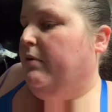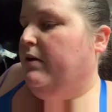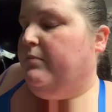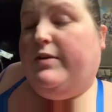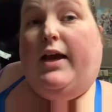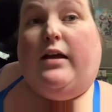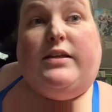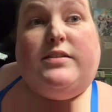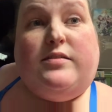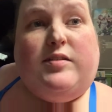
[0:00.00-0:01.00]
But yeah,
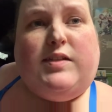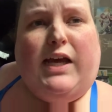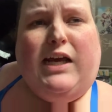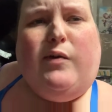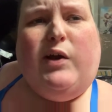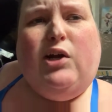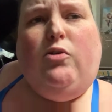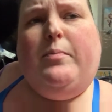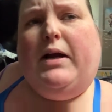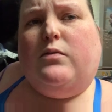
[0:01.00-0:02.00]
that's kind of how I
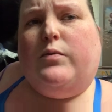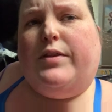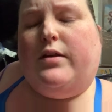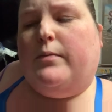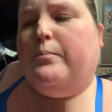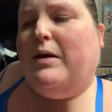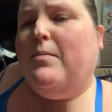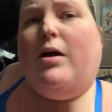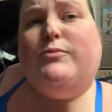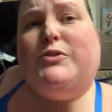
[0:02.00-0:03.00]
go about with my
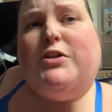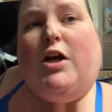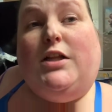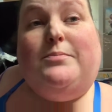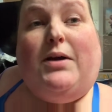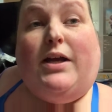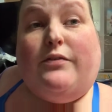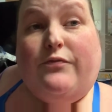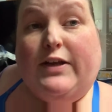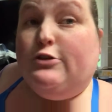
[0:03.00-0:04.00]
mom used to call them my
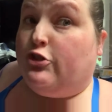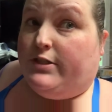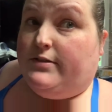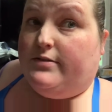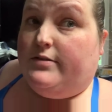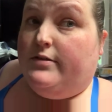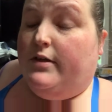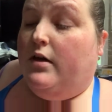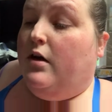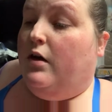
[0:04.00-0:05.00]
inventions,
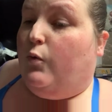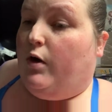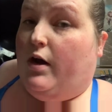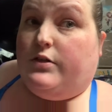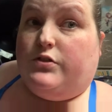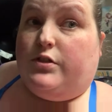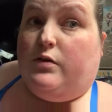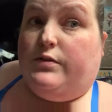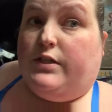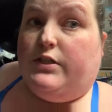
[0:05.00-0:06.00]
where I just
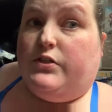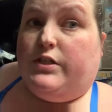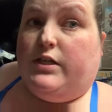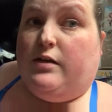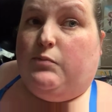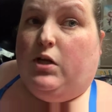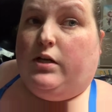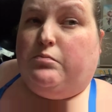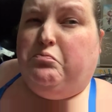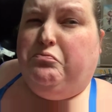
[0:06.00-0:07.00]
go in the kitchen and I'm like,